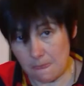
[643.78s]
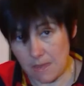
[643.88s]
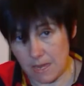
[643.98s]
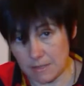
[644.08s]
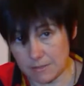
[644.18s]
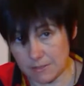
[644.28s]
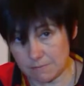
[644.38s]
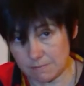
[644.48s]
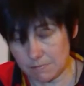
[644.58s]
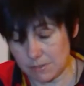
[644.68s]
Yes.
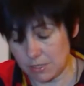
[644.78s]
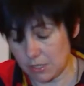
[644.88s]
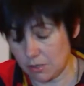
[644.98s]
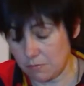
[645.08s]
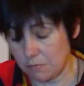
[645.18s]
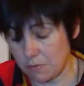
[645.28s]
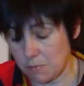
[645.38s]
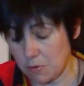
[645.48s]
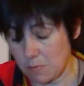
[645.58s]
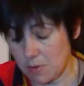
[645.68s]
Did it come
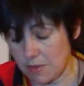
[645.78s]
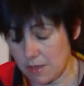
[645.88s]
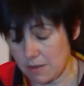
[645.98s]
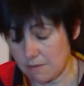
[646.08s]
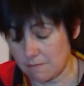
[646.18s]
from your mother?